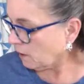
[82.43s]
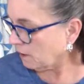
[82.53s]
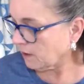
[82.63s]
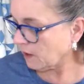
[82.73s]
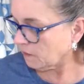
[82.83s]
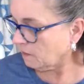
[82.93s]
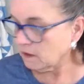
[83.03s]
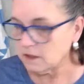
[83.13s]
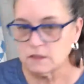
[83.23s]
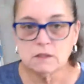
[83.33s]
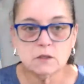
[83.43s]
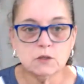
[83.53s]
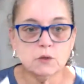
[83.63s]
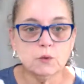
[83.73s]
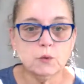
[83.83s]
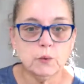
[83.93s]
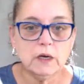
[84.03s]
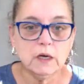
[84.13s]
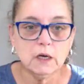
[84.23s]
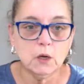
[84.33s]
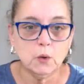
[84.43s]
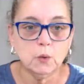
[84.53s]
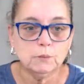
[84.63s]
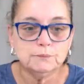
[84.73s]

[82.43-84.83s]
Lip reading: I've got these two ready to go.